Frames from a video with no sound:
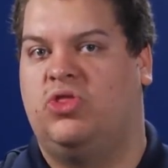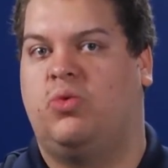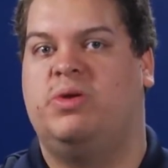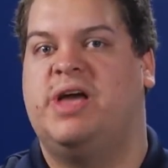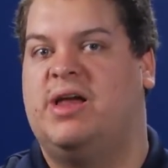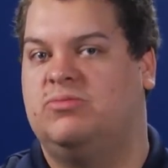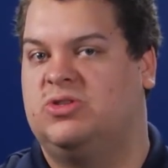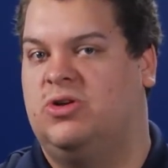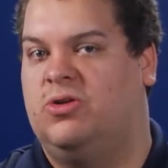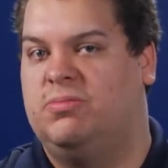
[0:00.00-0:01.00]
3 items on
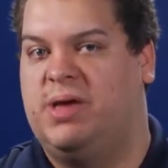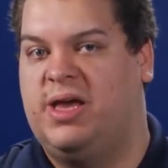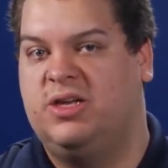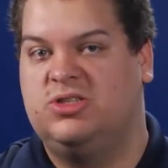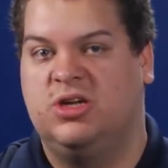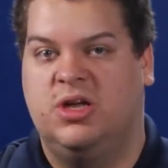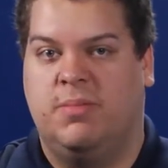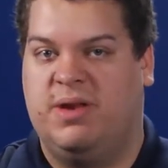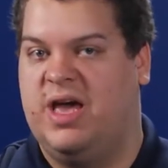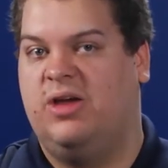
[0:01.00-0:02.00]
the home page,
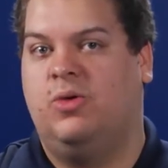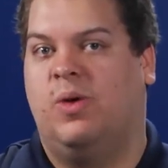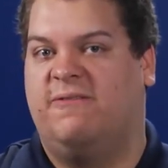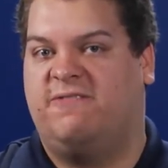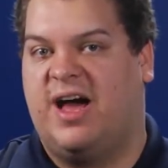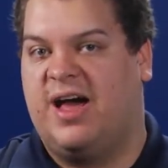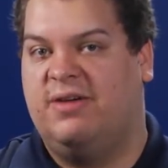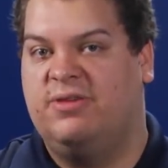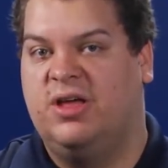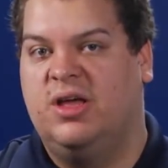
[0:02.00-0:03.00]
but now you want 5.